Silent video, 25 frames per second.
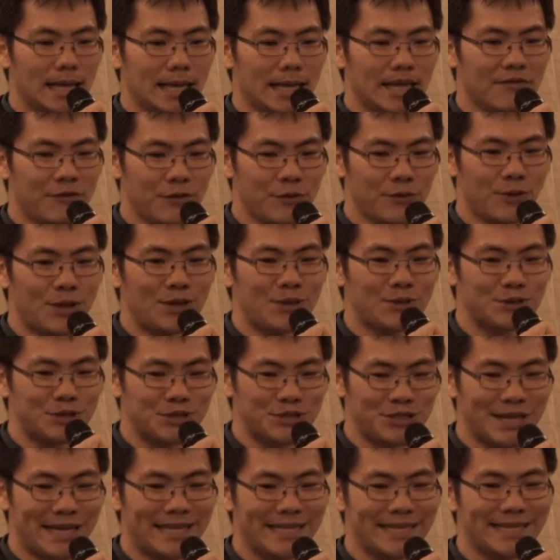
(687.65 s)
if you want to
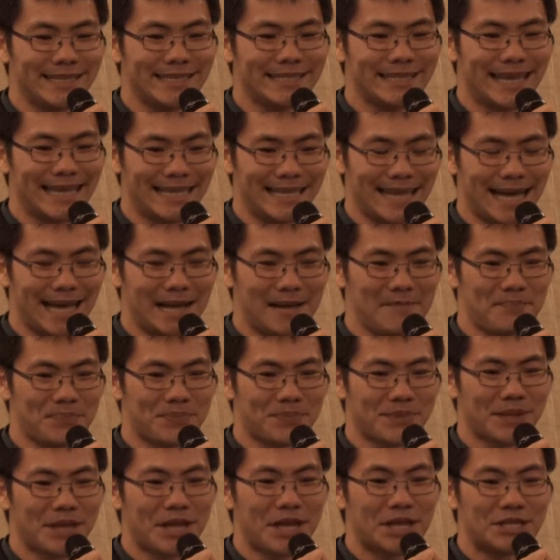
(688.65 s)
share the data,
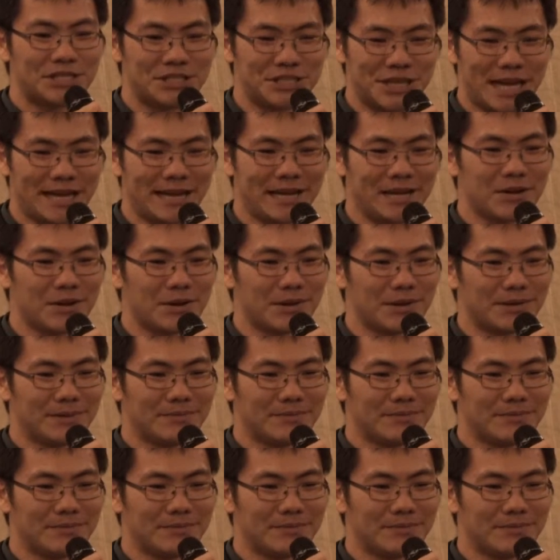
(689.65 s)
share it